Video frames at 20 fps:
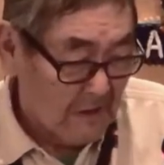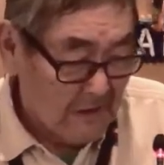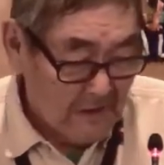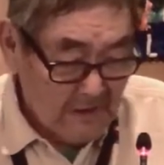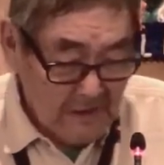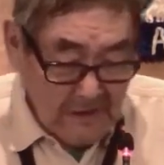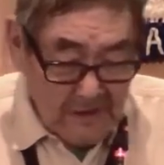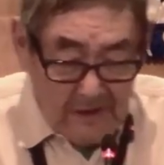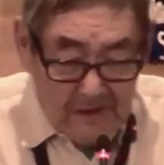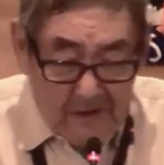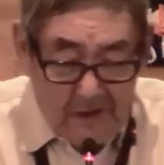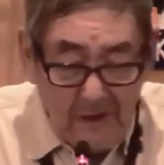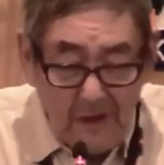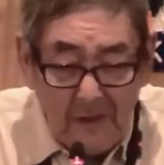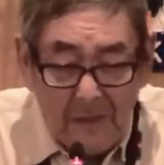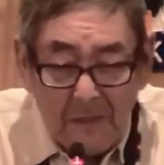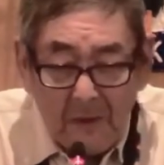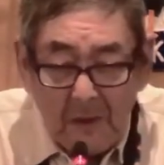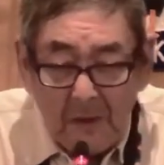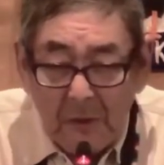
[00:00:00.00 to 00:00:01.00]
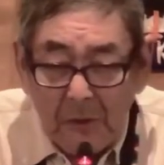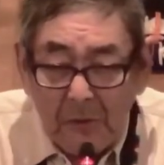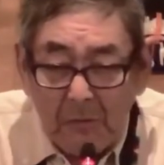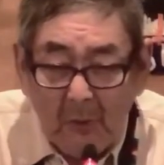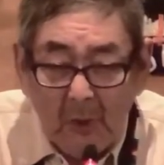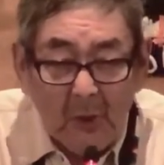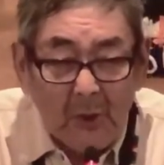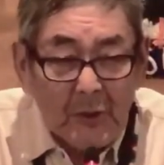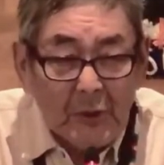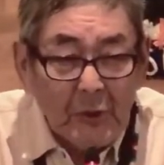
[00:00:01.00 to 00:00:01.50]
There's more
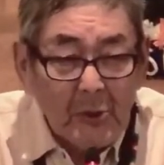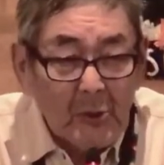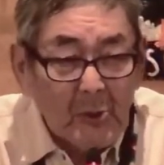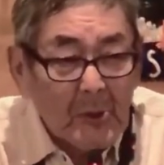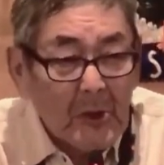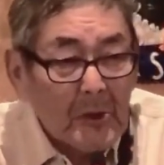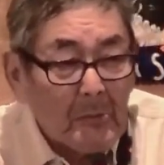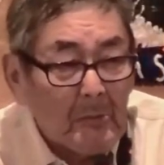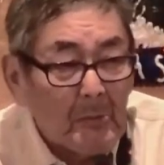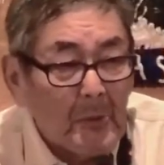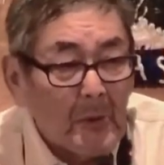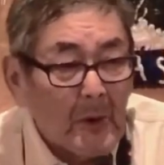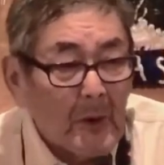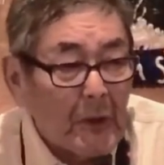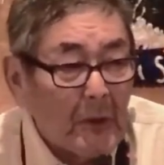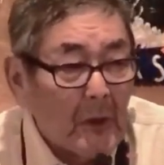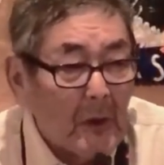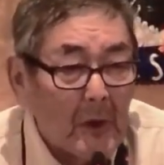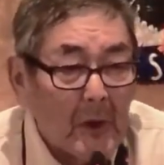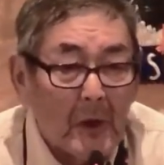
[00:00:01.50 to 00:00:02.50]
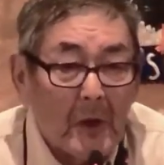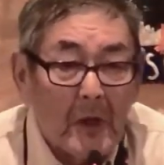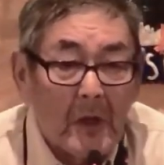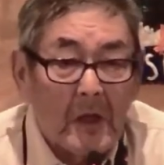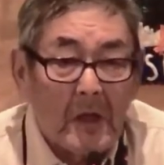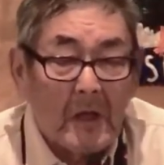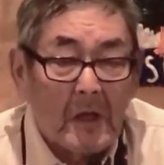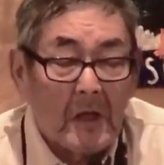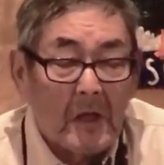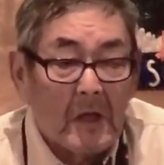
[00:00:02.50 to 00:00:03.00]
to it, but we're
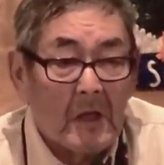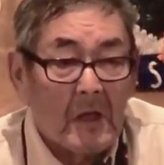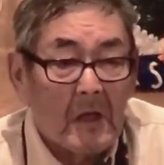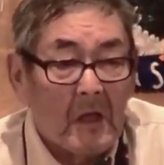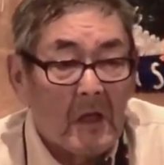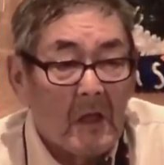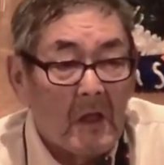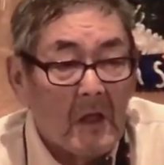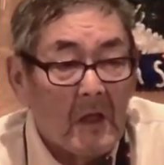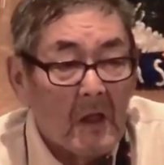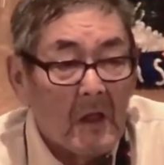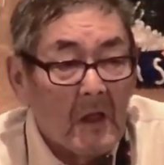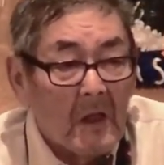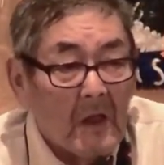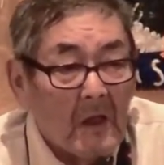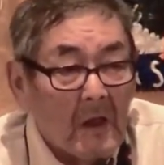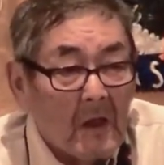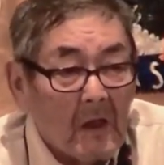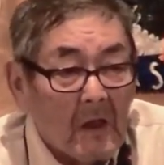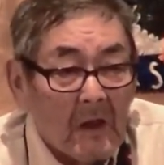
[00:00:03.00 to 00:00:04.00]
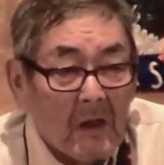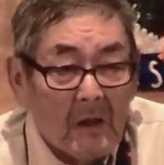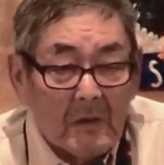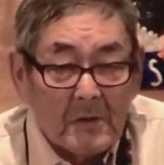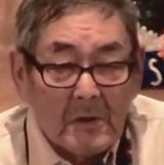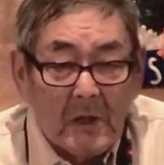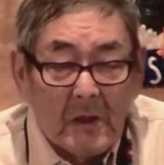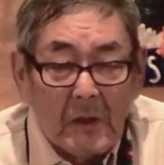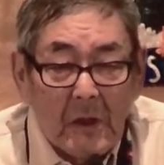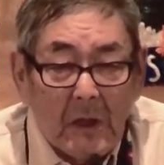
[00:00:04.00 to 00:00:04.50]

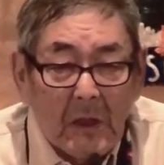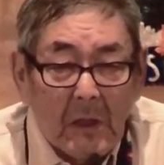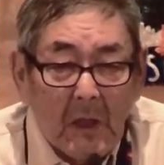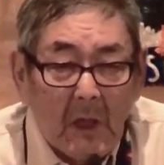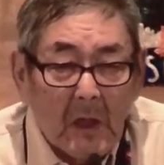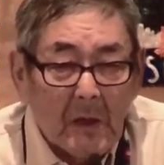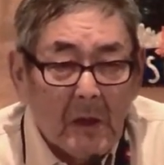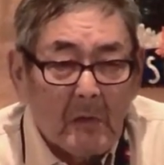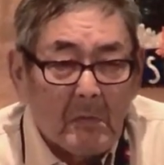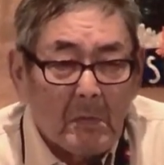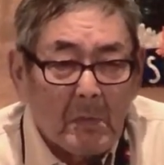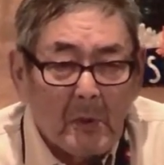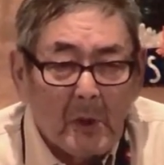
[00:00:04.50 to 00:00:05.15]
running out of breath.